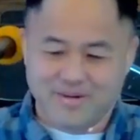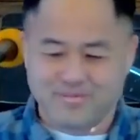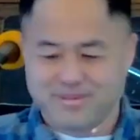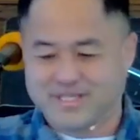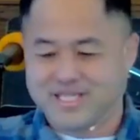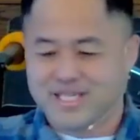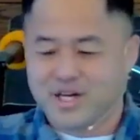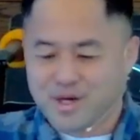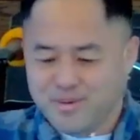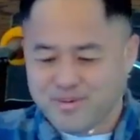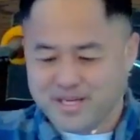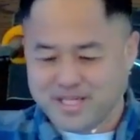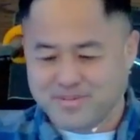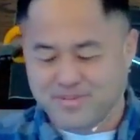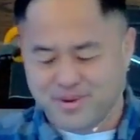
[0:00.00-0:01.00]
Sin a whole
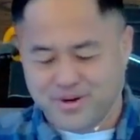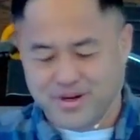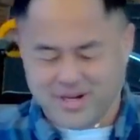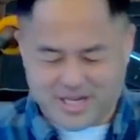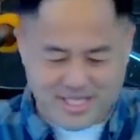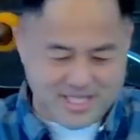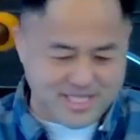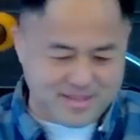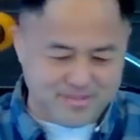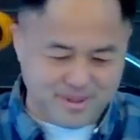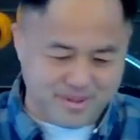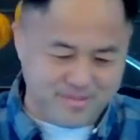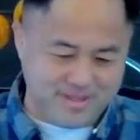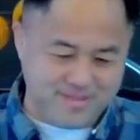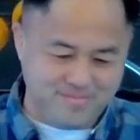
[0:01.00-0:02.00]
bunch more at this
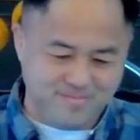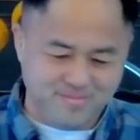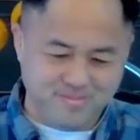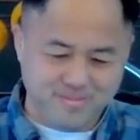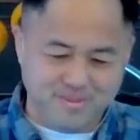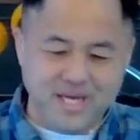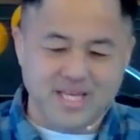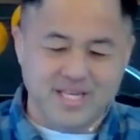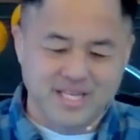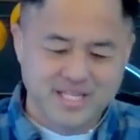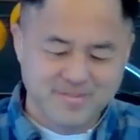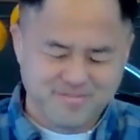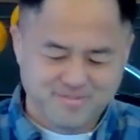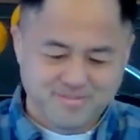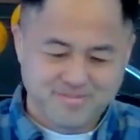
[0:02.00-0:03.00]
moment. But
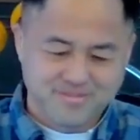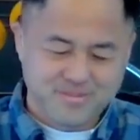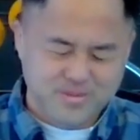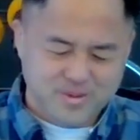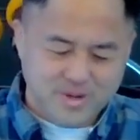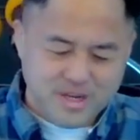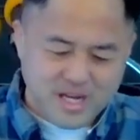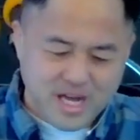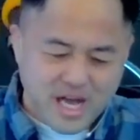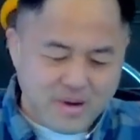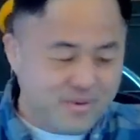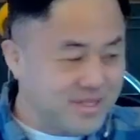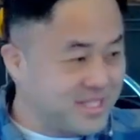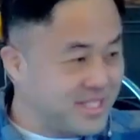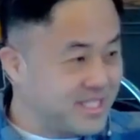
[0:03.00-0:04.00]
I
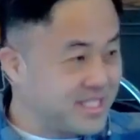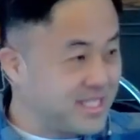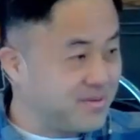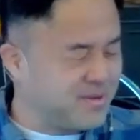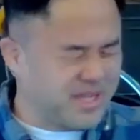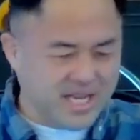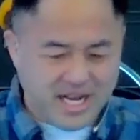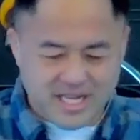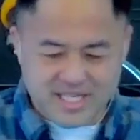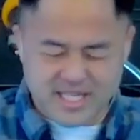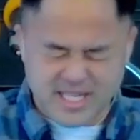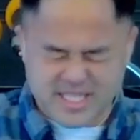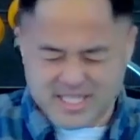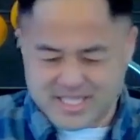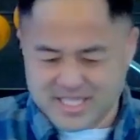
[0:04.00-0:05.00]
want you to see what God
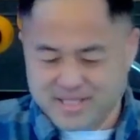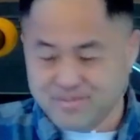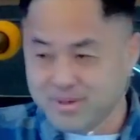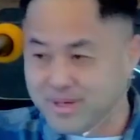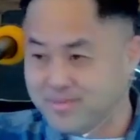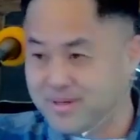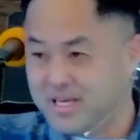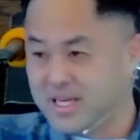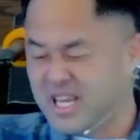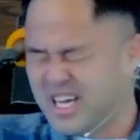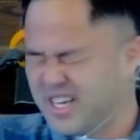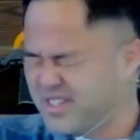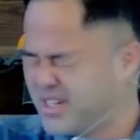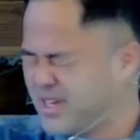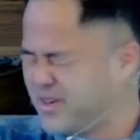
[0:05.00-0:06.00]
does at this moment and
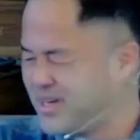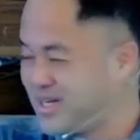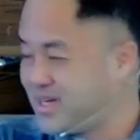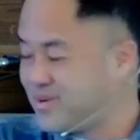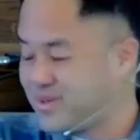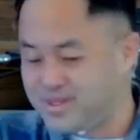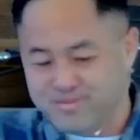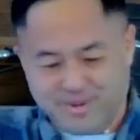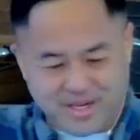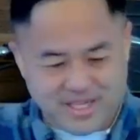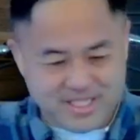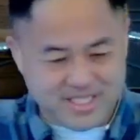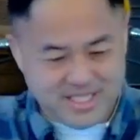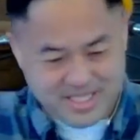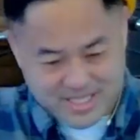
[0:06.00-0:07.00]
how Noah
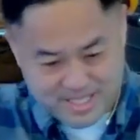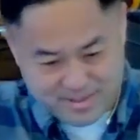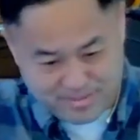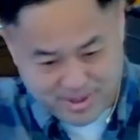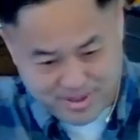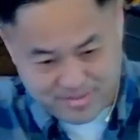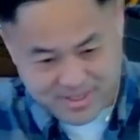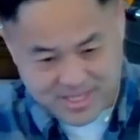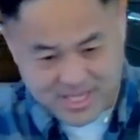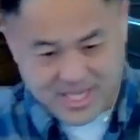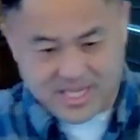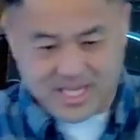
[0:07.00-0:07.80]
responds in this moment.